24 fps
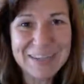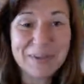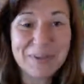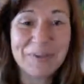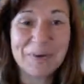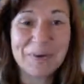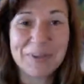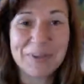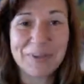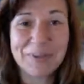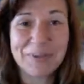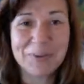
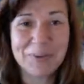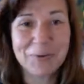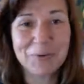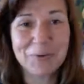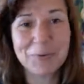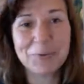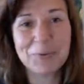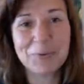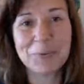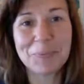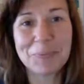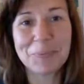with
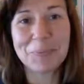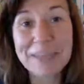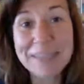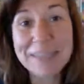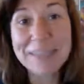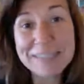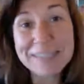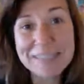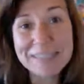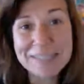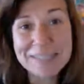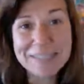your
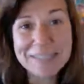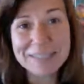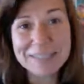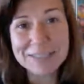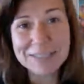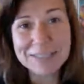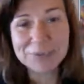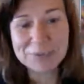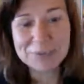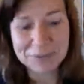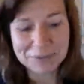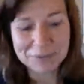weekly
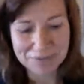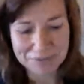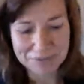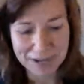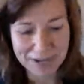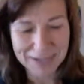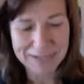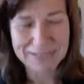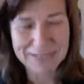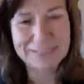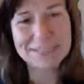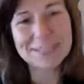intuitive
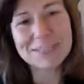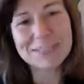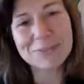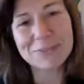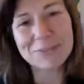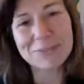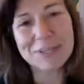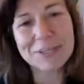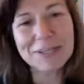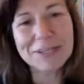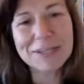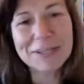guidance
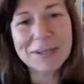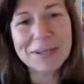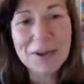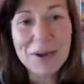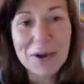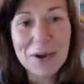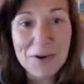reading